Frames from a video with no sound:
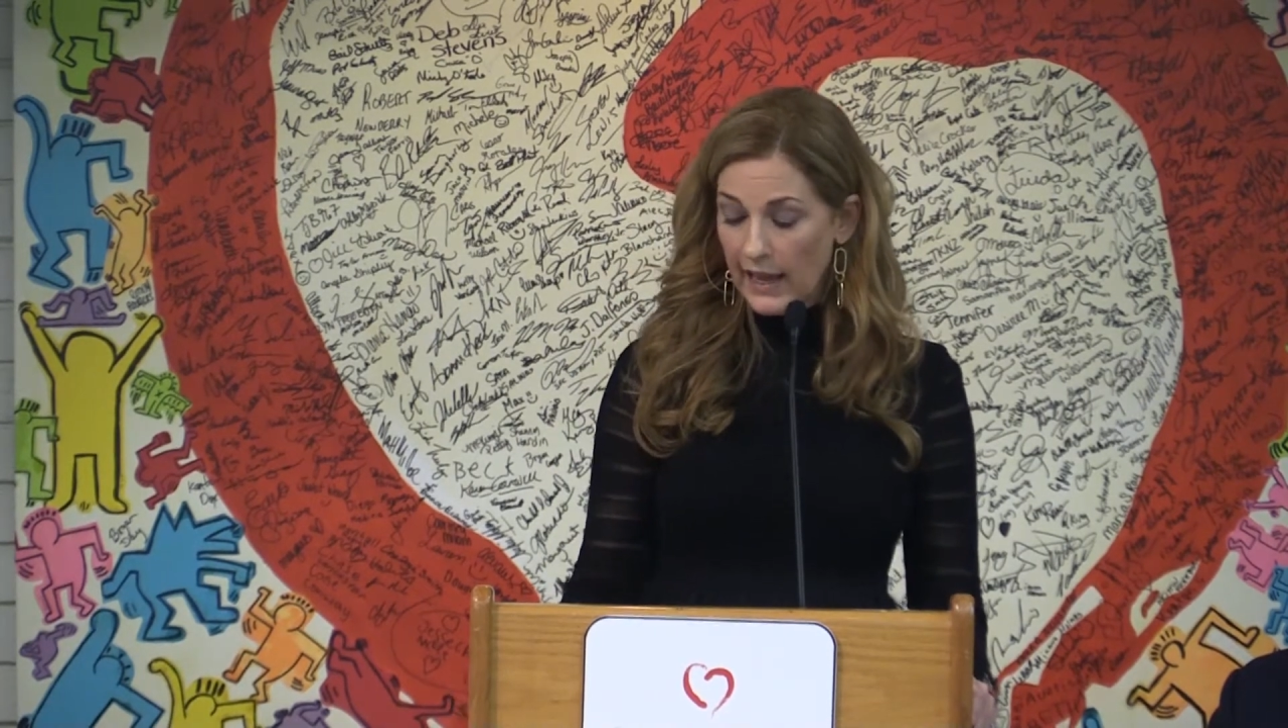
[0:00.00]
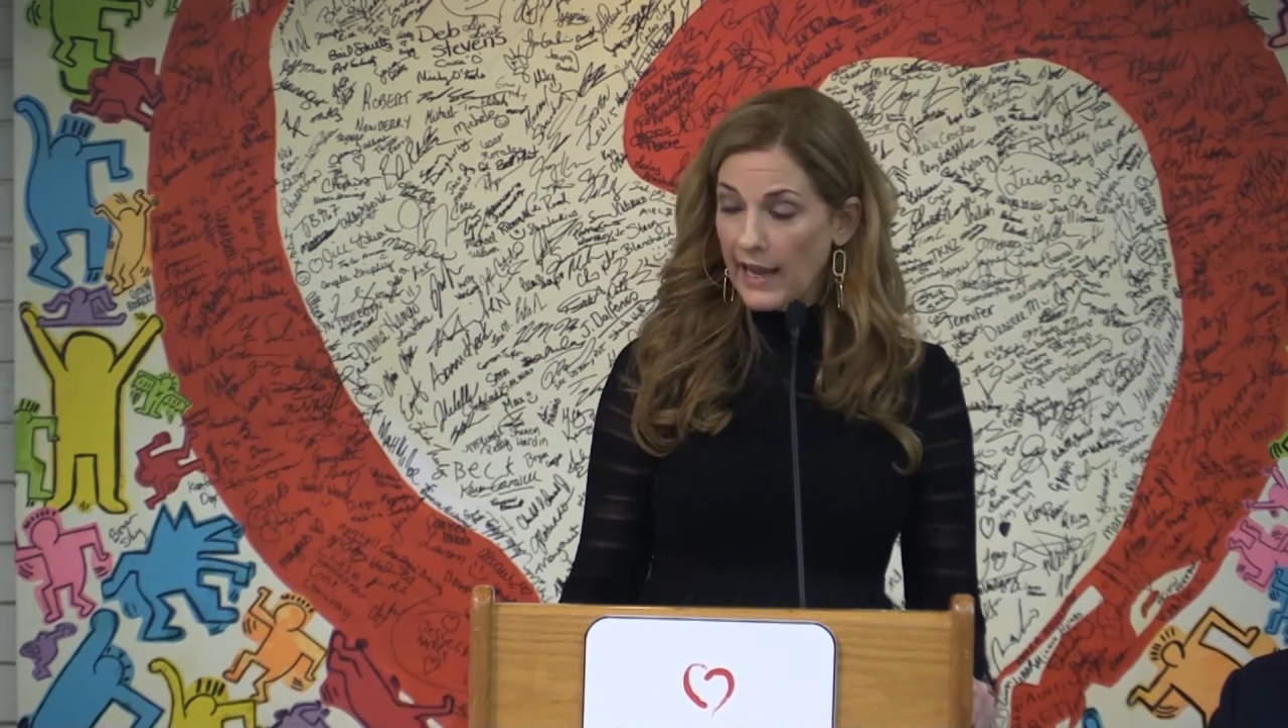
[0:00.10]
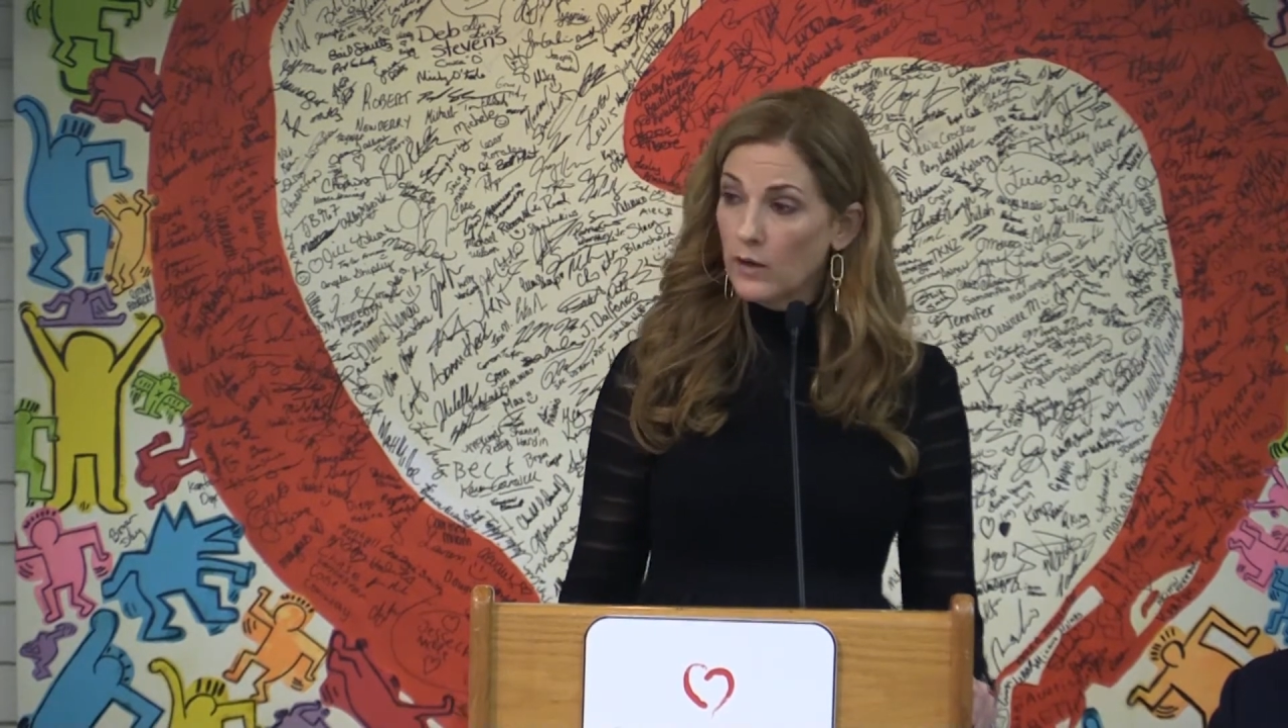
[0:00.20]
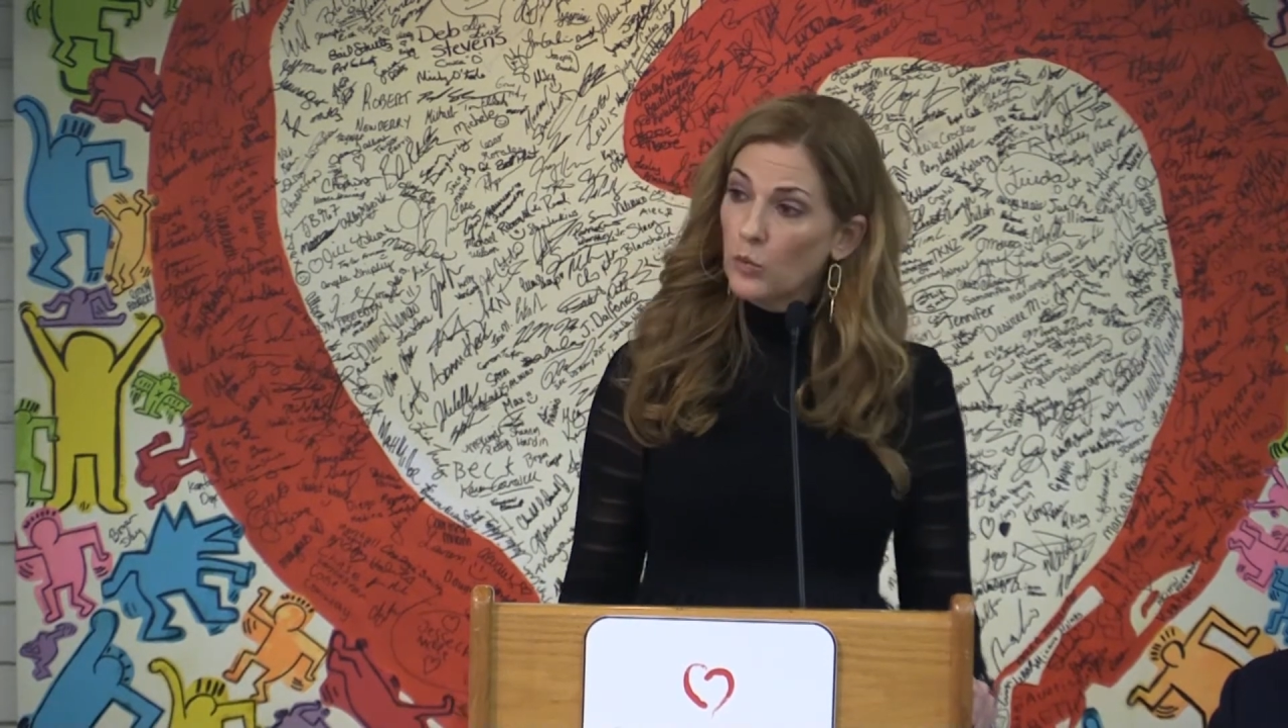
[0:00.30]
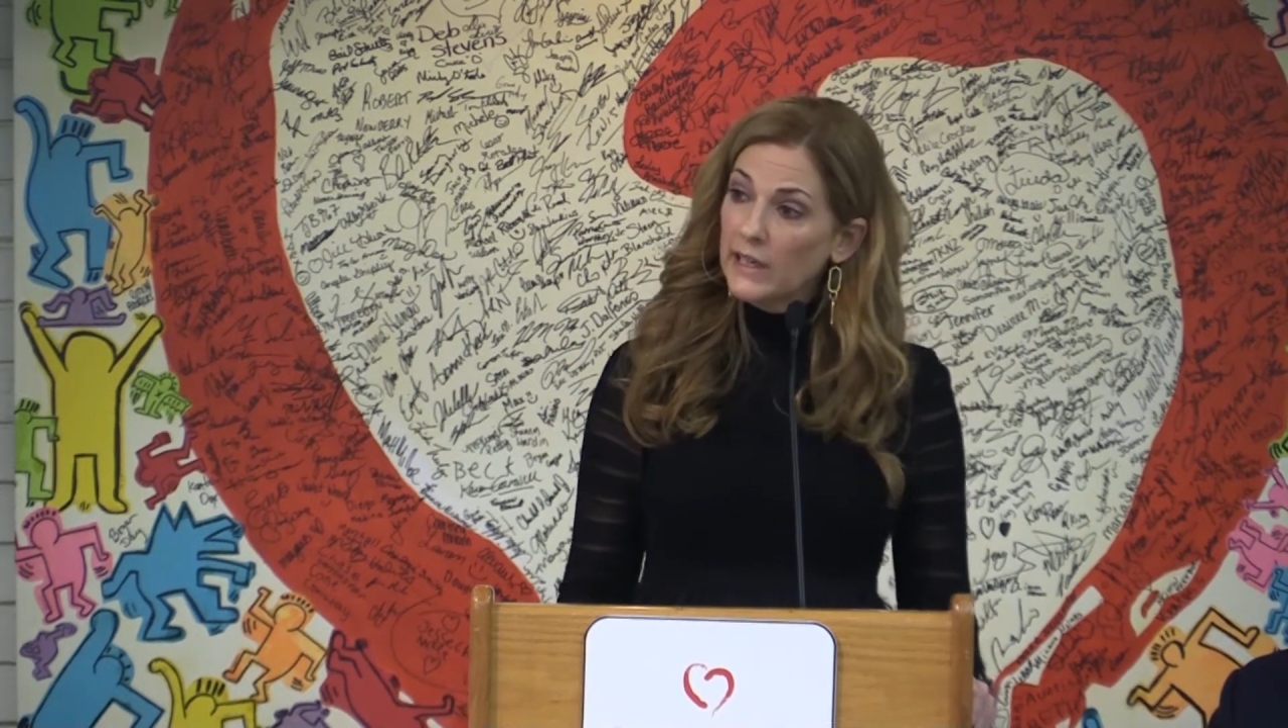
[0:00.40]

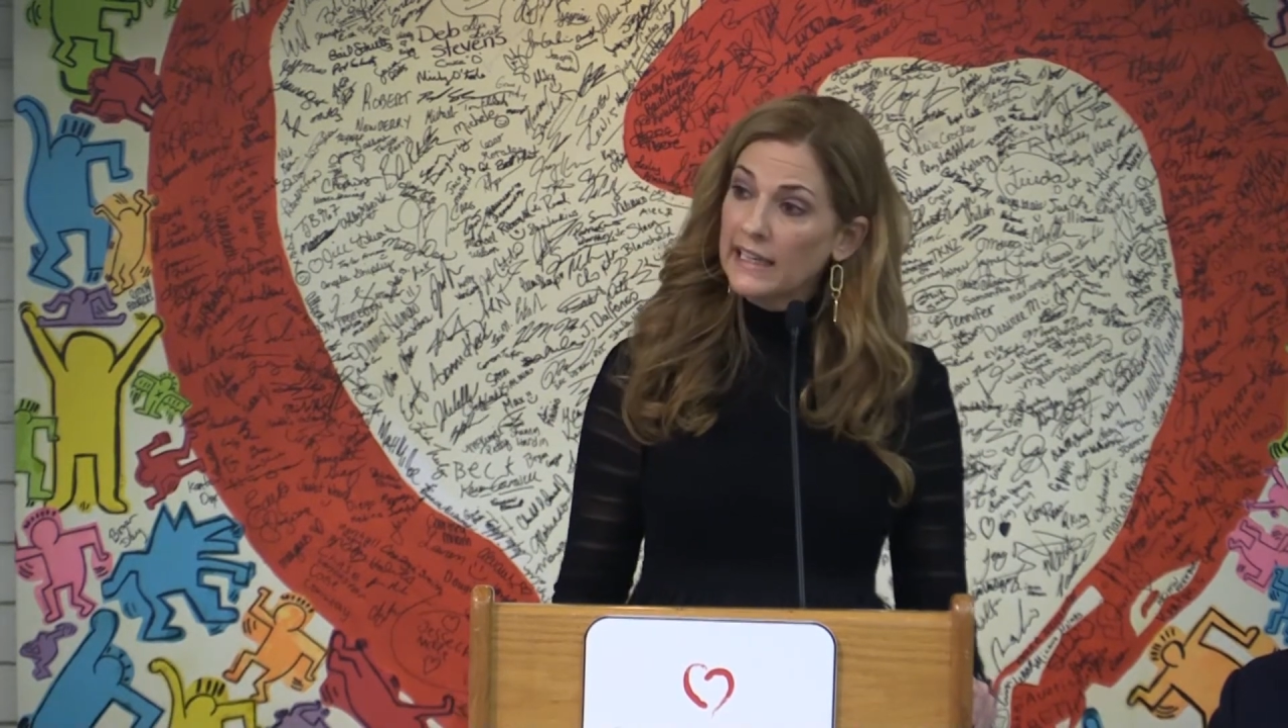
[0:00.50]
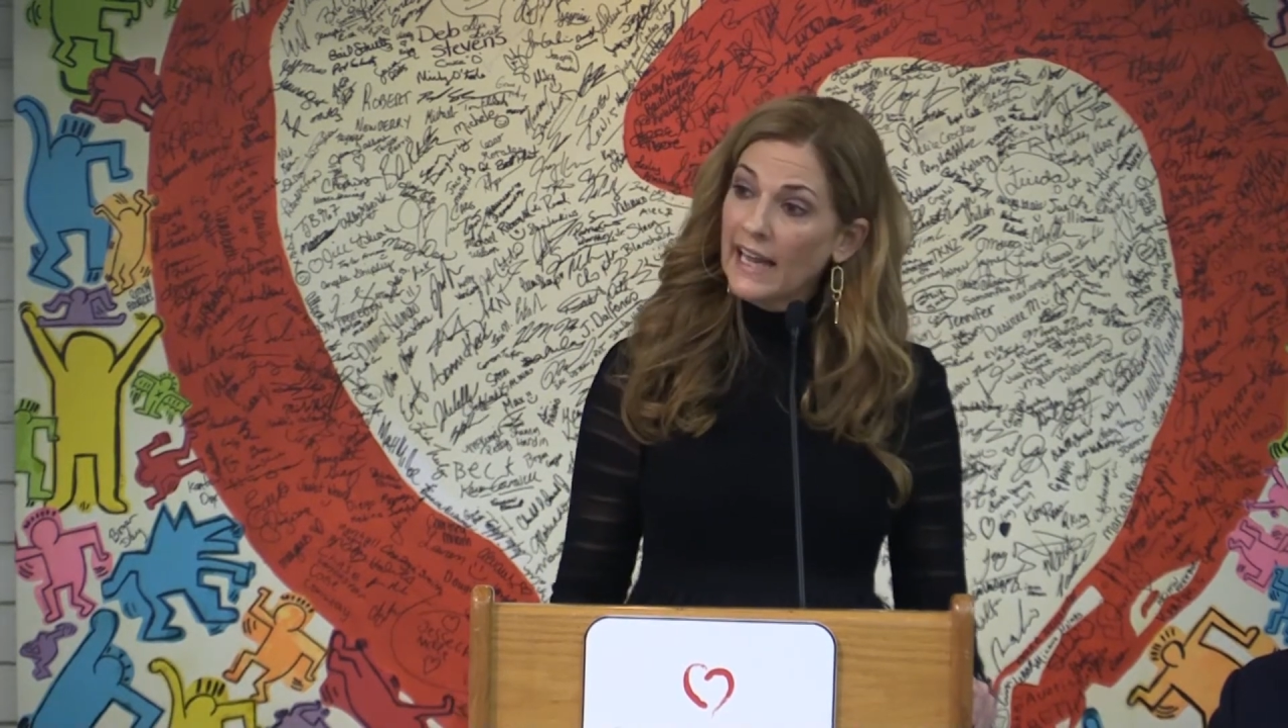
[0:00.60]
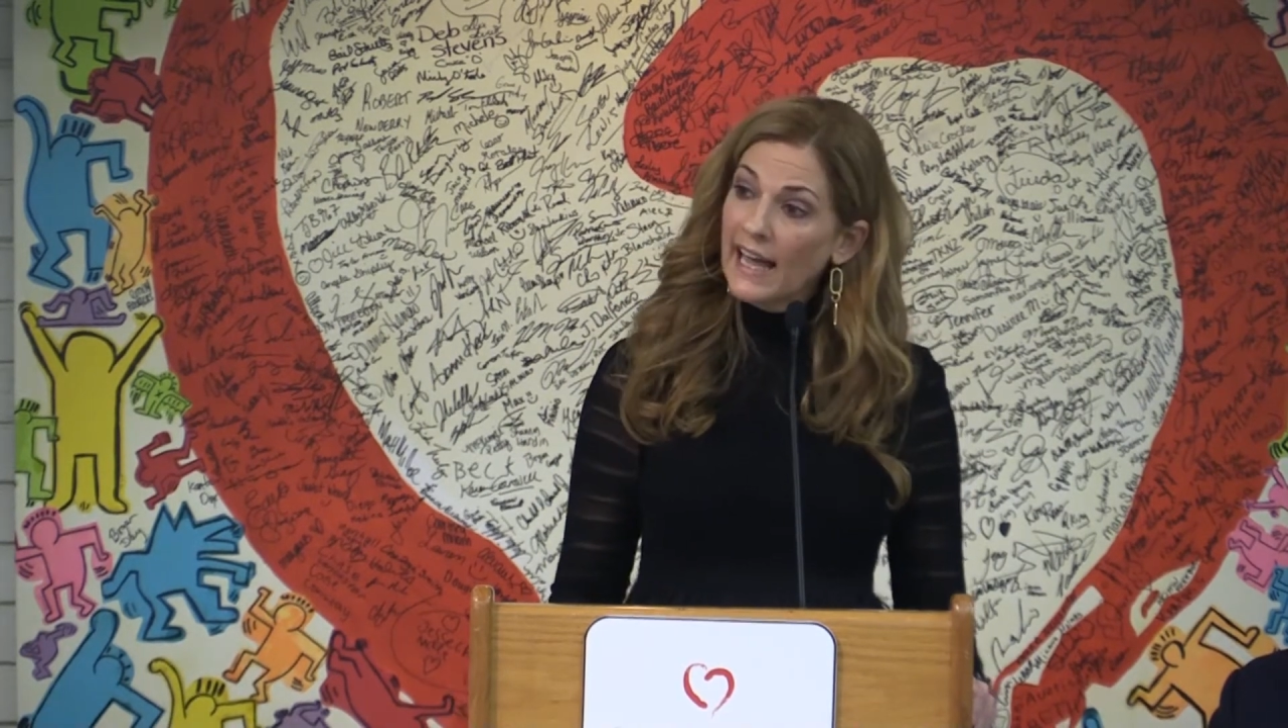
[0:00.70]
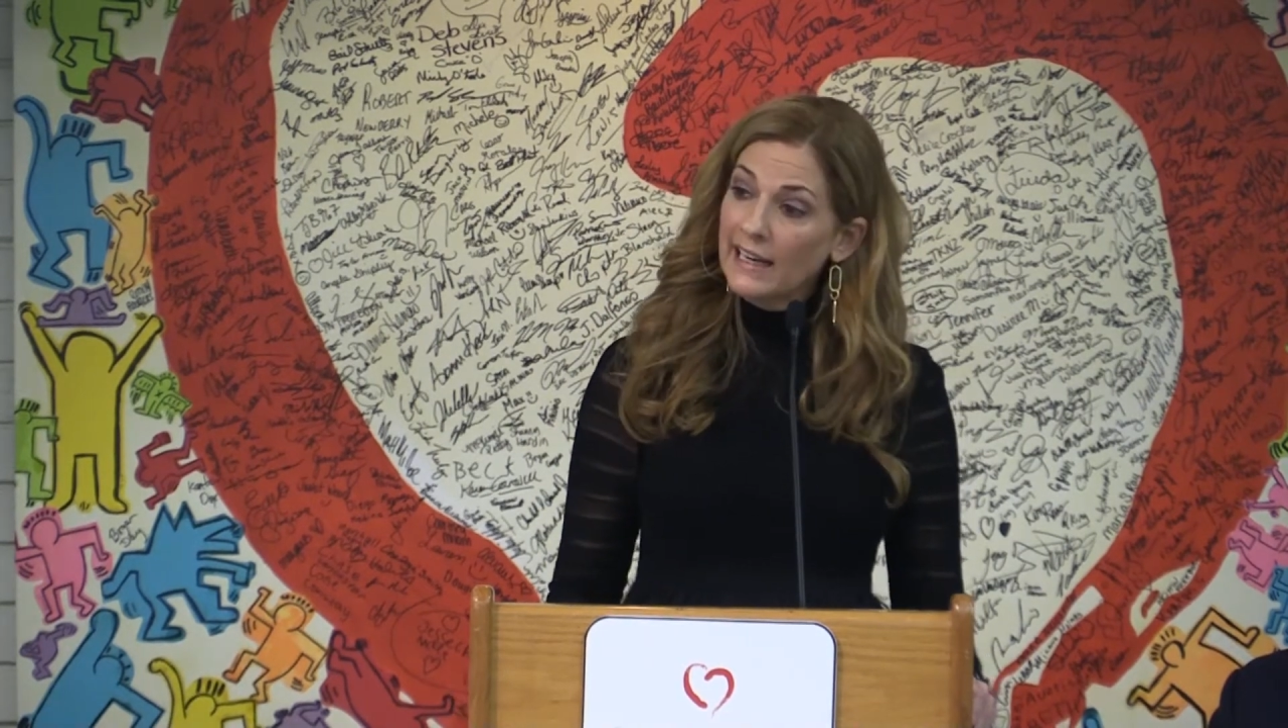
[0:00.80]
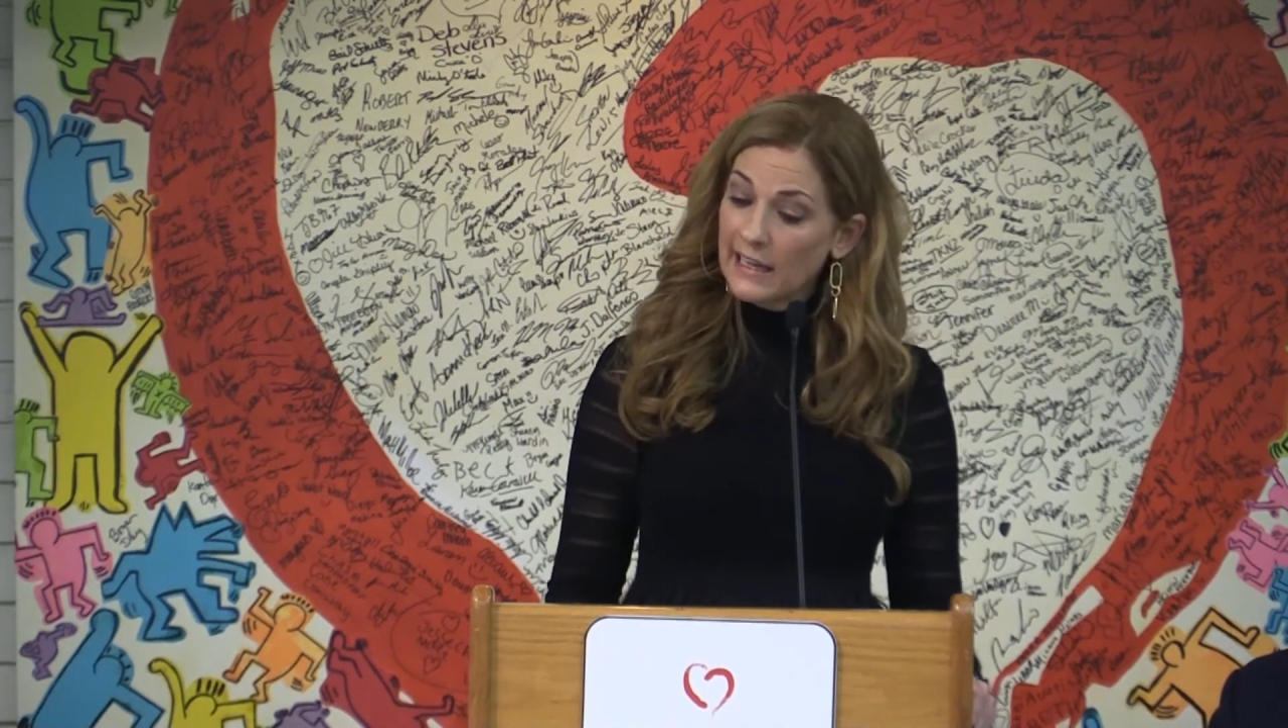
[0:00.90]
And we
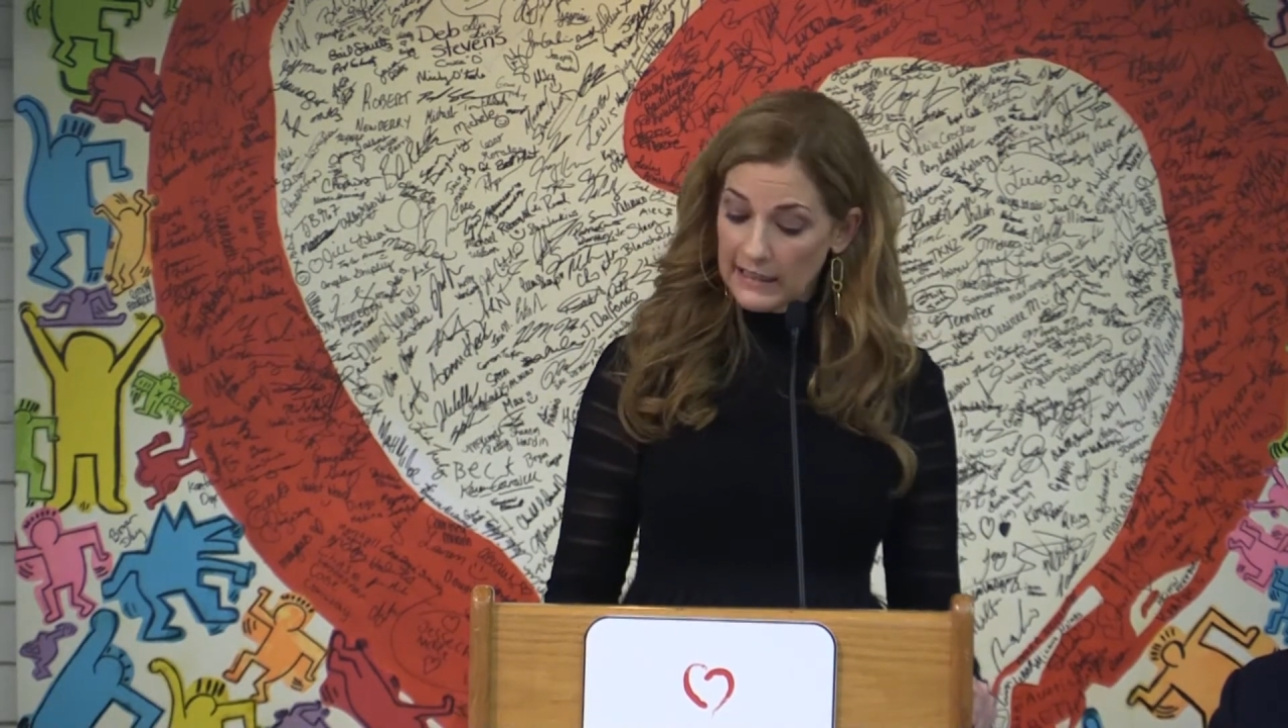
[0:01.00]
get